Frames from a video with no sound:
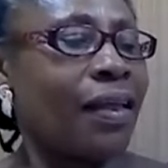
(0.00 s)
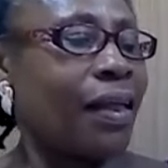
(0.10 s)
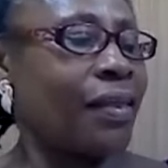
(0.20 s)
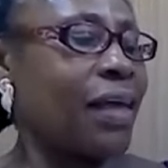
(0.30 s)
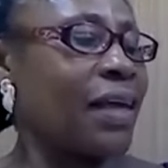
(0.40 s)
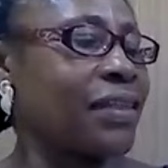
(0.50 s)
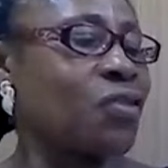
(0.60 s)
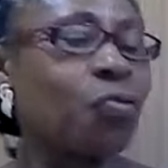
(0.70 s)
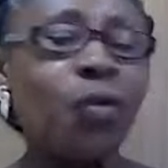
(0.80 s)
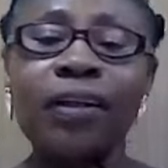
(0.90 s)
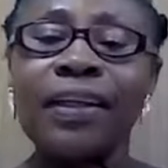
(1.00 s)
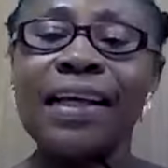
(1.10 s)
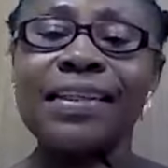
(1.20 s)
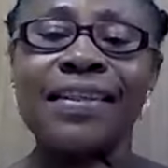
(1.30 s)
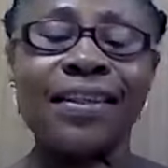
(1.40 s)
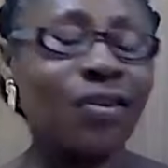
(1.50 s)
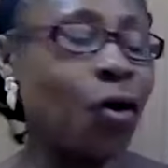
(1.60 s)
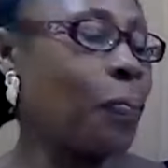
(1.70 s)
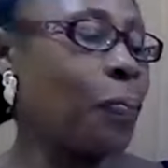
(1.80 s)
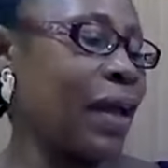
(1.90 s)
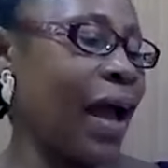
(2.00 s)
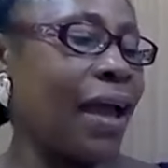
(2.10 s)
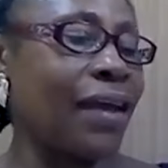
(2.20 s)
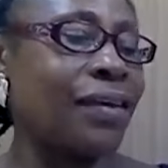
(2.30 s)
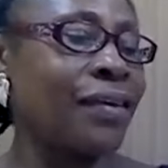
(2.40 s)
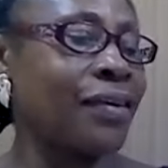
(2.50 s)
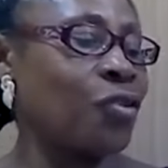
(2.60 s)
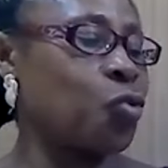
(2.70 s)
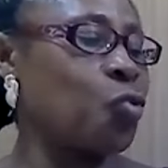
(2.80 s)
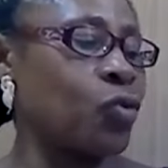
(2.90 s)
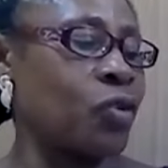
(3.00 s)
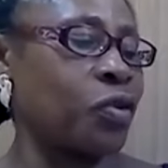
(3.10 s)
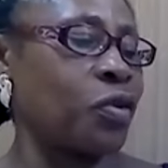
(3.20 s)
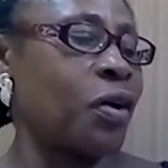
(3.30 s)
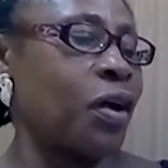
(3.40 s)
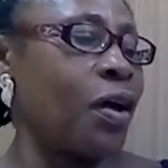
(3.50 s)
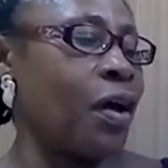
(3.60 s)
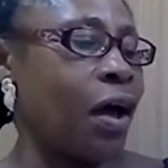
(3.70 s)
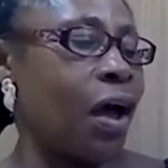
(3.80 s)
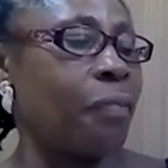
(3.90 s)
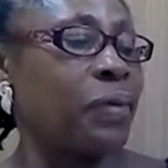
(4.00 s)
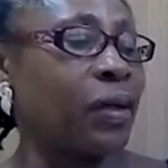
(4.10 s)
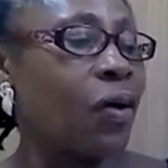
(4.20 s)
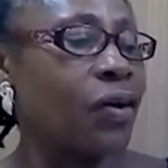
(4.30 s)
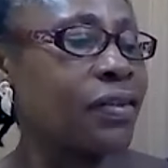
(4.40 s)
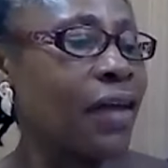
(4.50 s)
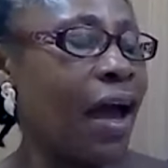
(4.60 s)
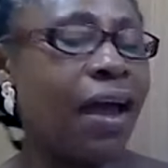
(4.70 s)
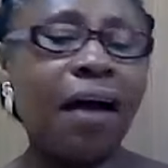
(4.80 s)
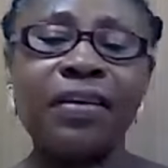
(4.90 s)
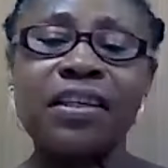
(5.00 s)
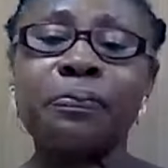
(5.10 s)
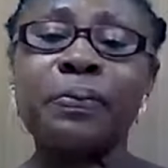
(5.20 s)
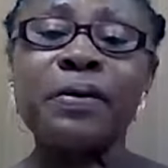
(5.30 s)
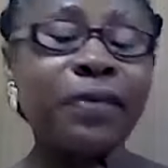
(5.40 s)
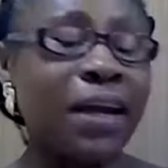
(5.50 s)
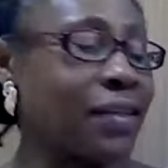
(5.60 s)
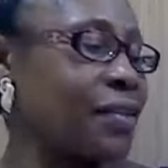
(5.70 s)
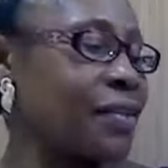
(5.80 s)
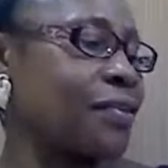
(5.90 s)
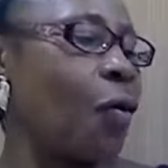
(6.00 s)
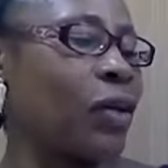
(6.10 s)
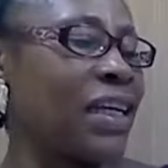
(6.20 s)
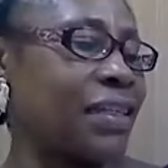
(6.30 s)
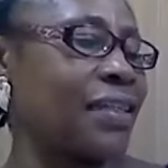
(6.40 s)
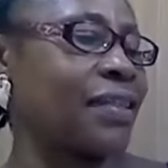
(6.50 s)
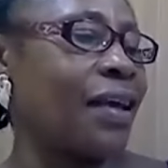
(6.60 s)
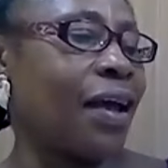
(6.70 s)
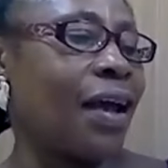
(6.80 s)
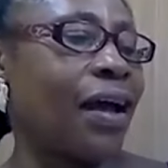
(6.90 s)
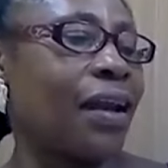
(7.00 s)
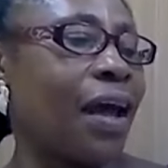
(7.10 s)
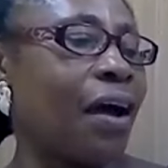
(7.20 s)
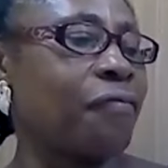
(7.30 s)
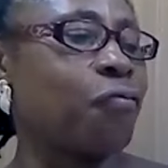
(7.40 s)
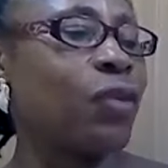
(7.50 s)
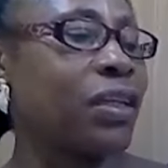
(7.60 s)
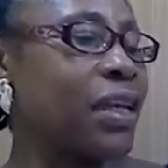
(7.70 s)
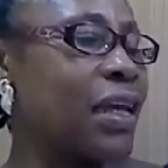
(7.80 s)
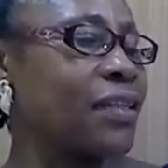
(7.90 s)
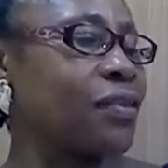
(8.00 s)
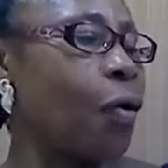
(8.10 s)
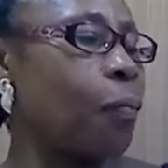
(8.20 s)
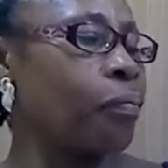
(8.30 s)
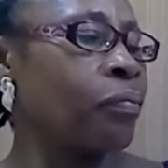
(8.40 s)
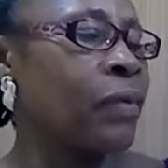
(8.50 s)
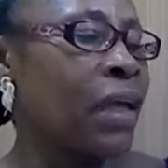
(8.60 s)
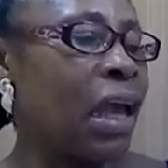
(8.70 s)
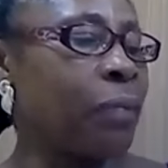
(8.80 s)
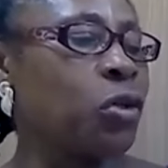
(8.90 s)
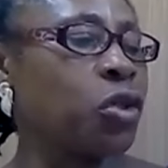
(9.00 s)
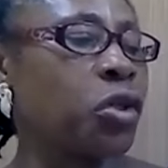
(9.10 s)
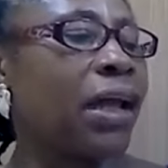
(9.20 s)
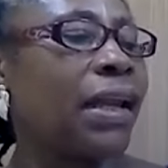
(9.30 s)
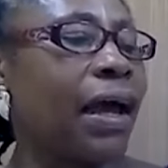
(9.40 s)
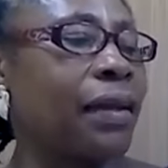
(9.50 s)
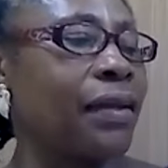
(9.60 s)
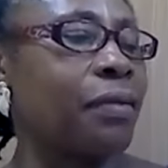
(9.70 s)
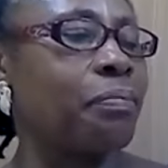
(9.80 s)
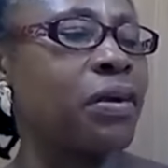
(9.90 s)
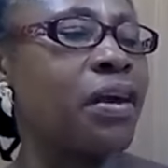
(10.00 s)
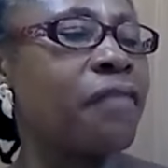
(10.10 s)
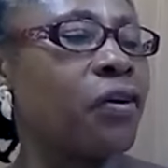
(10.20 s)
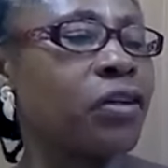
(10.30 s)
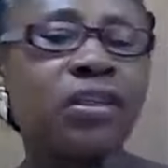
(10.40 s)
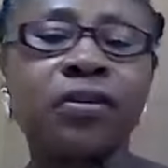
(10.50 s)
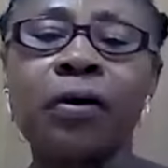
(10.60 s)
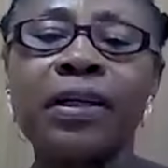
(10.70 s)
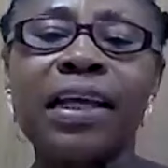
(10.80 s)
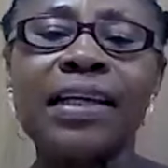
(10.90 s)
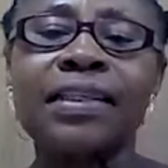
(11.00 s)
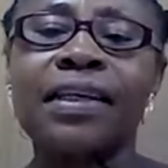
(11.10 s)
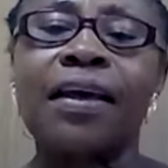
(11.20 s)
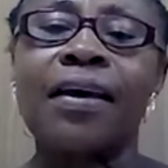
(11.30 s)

That is the topic I chose because I have experience on it, and I have witnessed some emotional and behavior disorders